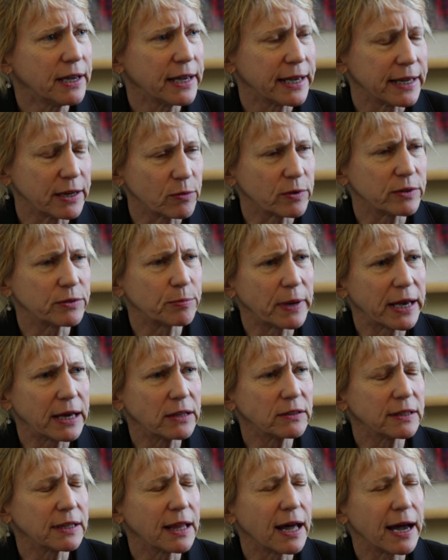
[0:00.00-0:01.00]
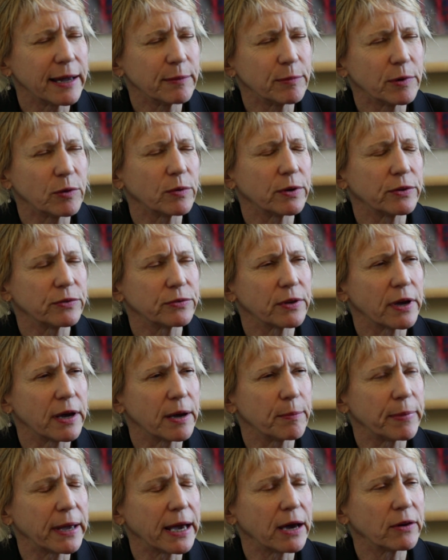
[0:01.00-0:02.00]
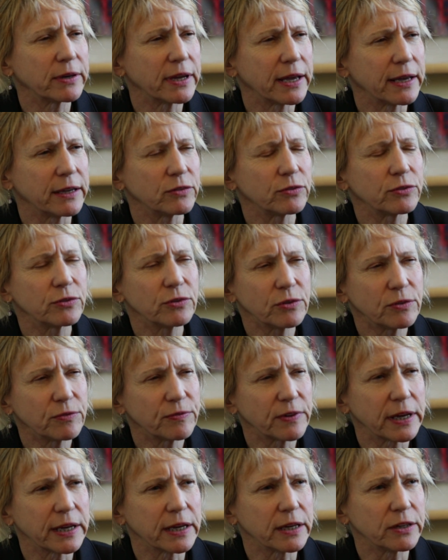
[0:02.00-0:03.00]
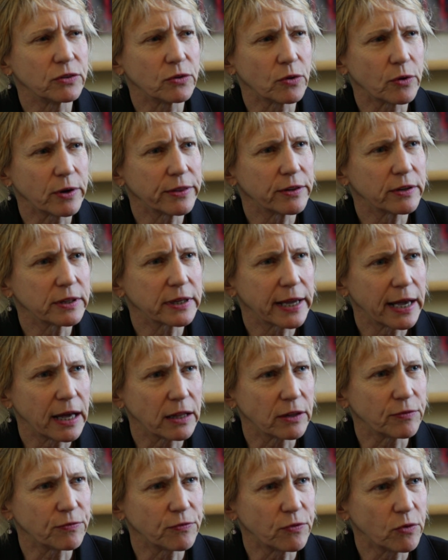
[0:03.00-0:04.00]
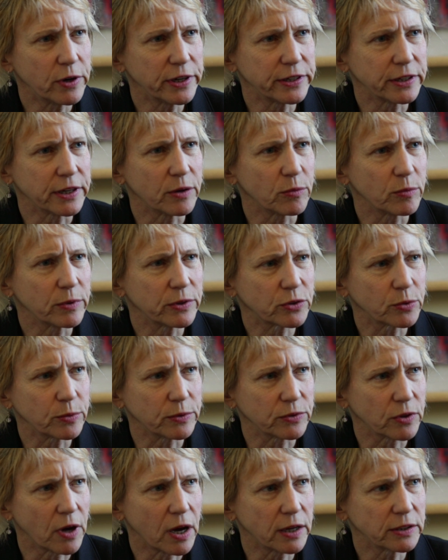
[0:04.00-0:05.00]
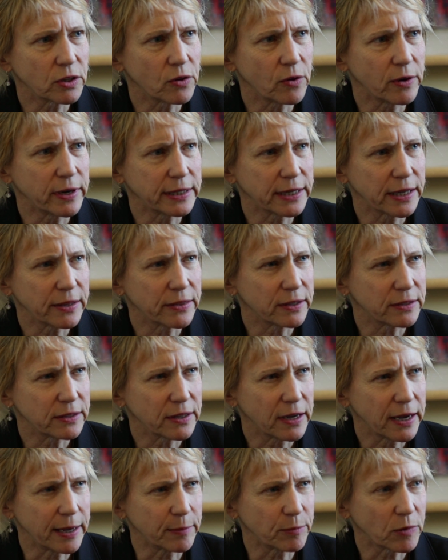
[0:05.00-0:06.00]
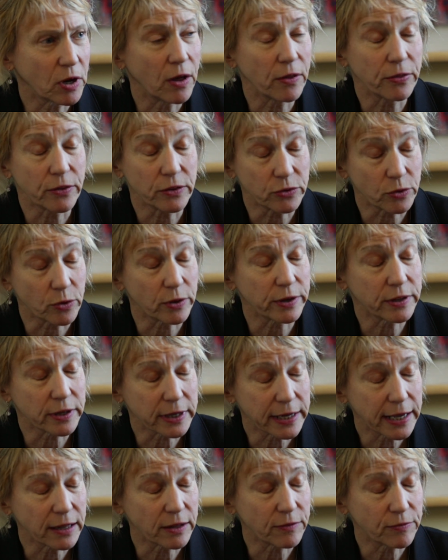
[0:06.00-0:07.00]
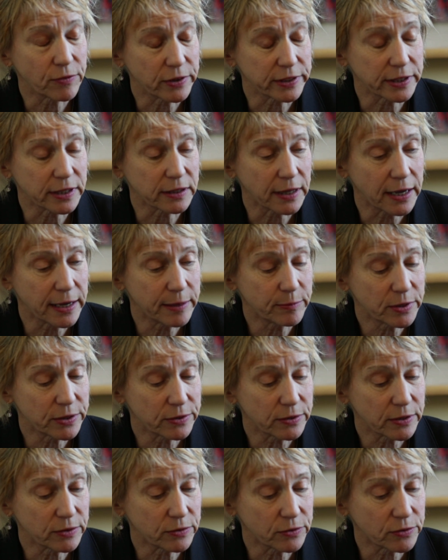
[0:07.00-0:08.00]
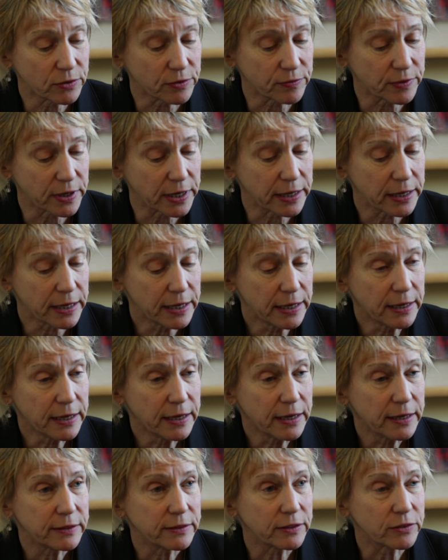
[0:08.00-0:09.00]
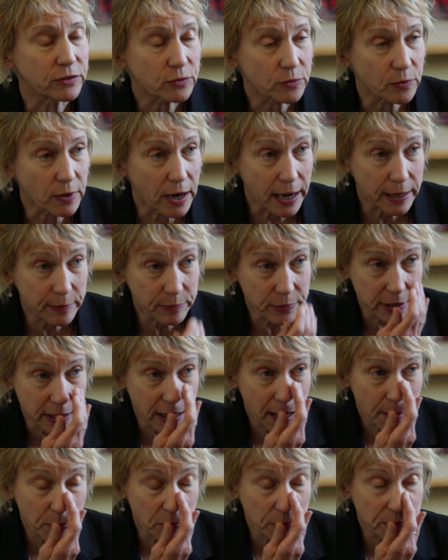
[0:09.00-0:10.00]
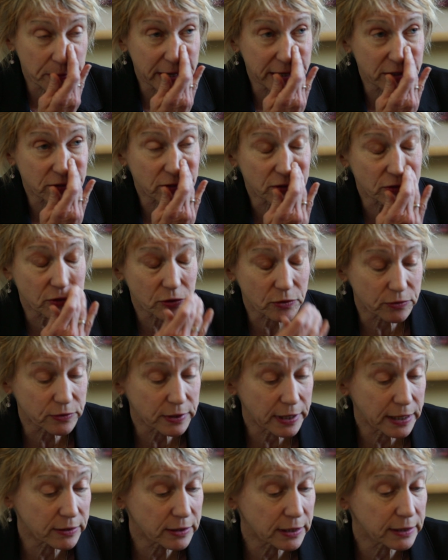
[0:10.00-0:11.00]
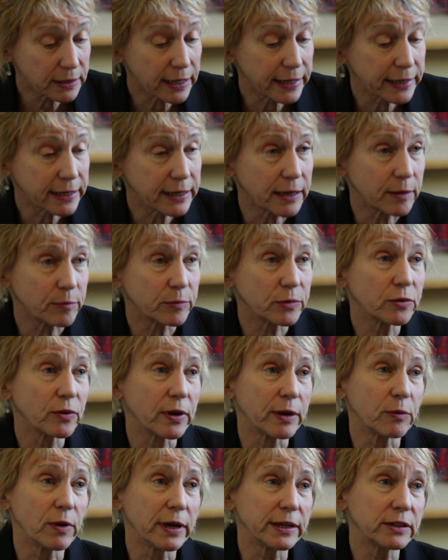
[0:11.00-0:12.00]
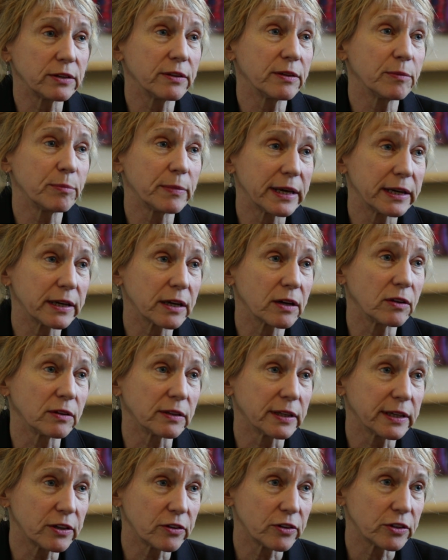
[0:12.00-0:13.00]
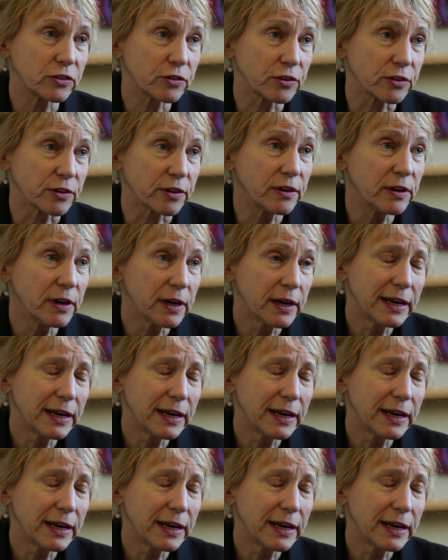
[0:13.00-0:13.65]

And it was about Lyme. It was about a survey in Northern California, which was ongoing at the time, called the Northern California Lyme Disease Survey. Described a couple patients who sounded like him, so I went to the medical literature.